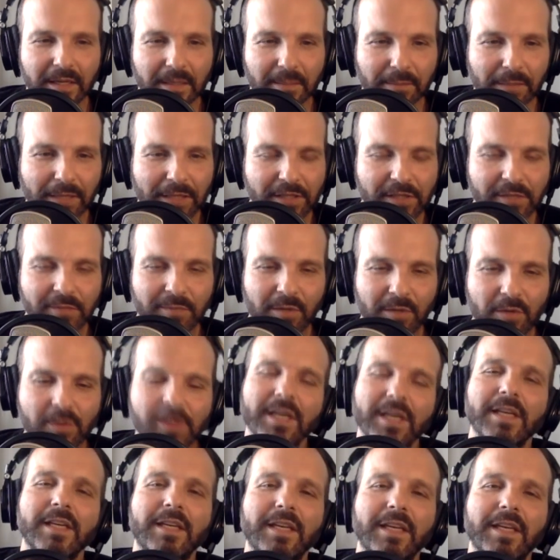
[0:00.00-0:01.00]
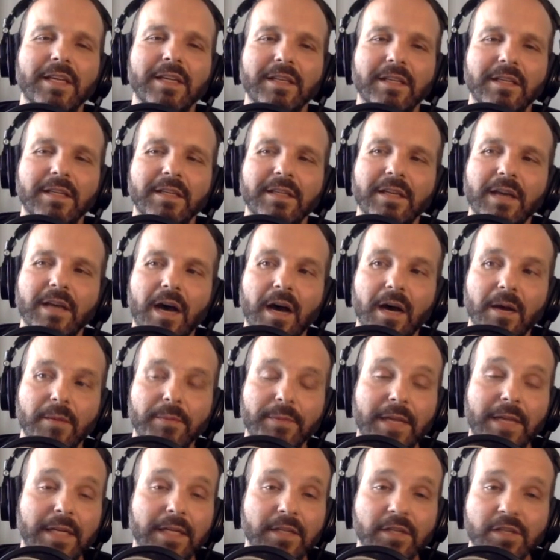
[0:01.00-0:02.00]
played some music, and
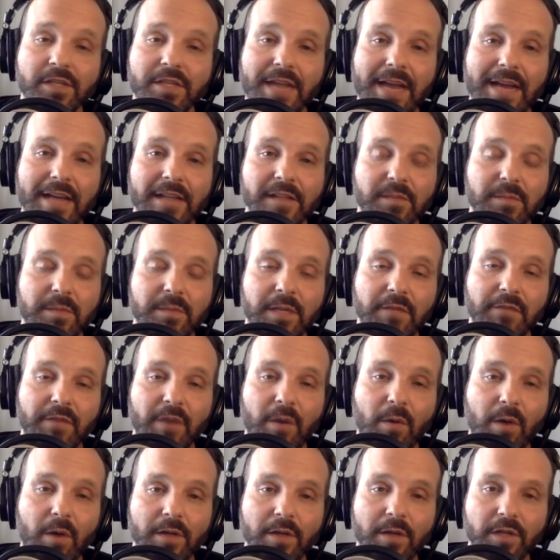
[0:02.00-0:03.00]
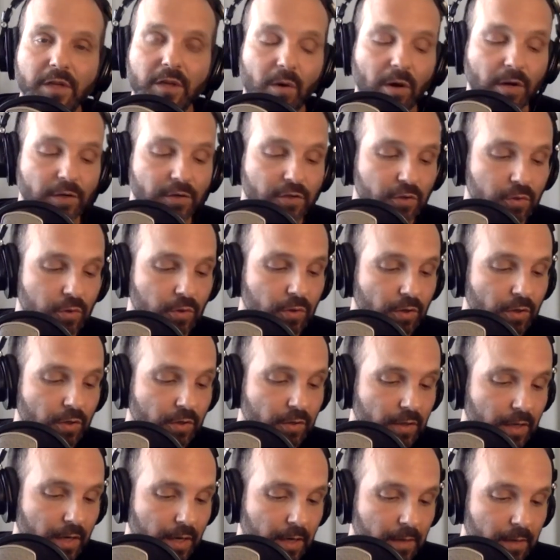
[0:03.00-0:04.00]
then he just asked me if I wanted to go on
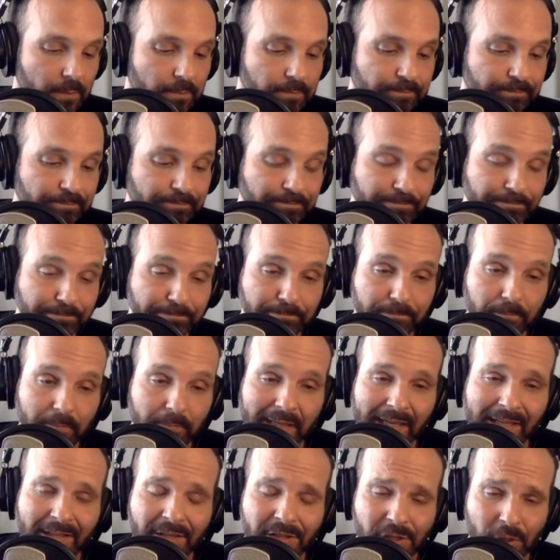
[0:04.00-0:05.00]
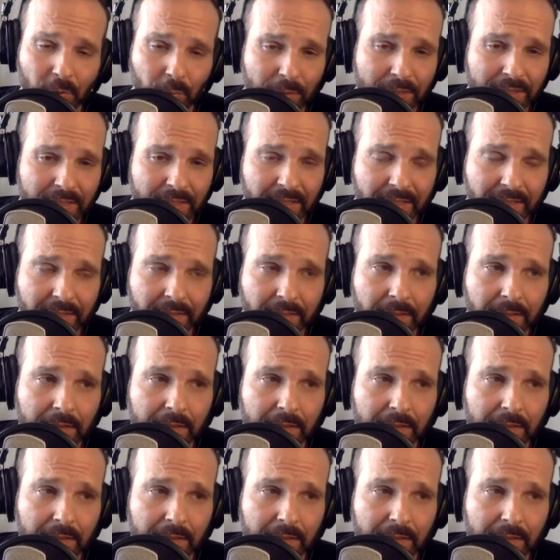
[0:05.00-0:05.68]
tour, and so we did